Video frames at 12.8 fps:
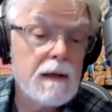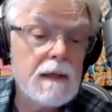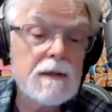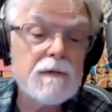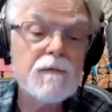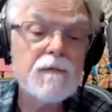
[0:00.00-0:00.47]

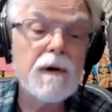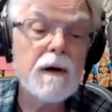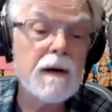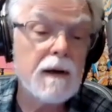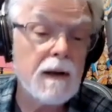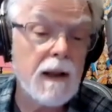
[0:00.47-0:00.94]
It's
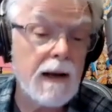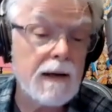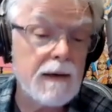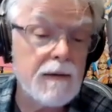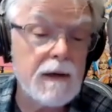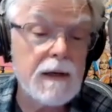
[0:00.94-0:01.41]
very
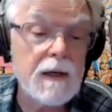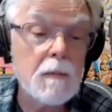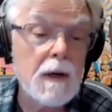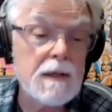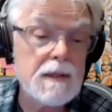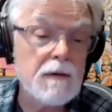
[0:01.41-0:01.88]
unlikely that
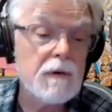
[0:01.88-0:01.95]
anybody's